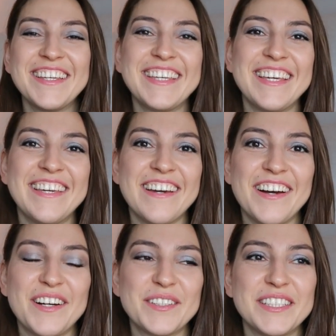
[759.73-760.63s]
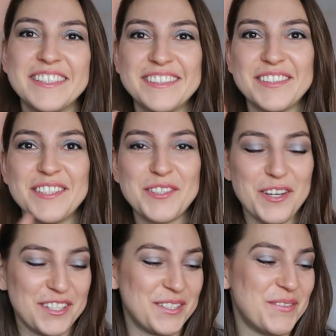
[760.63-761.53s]
He's
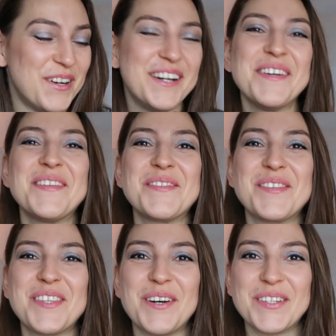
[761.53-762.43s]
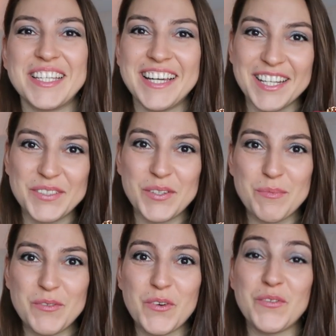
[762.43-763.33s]
awesome. So he got it for
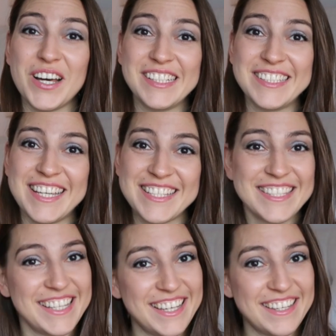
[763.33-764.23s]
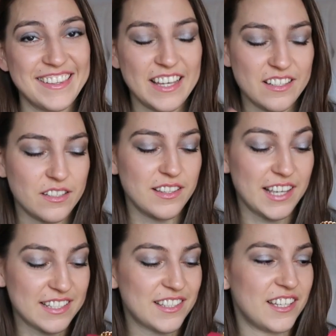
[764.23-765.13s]
me for Valentine's Day
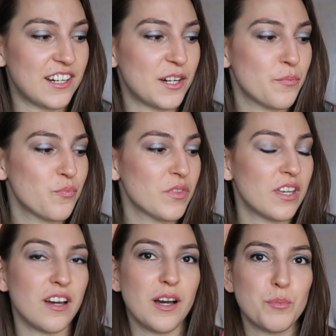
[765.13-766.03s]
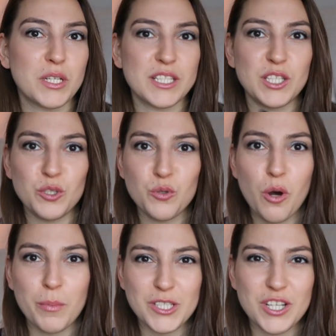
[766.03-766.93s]
last year, because he knew
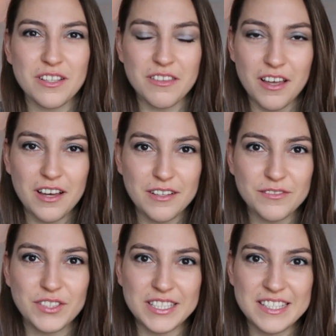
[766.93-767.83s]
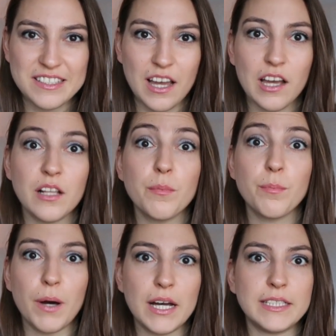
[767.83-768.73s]
how much I love the style,
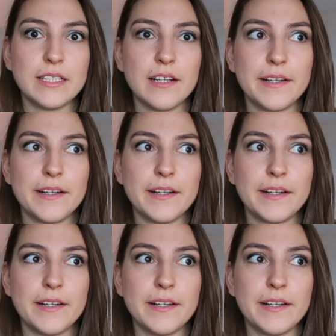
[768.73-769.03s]
but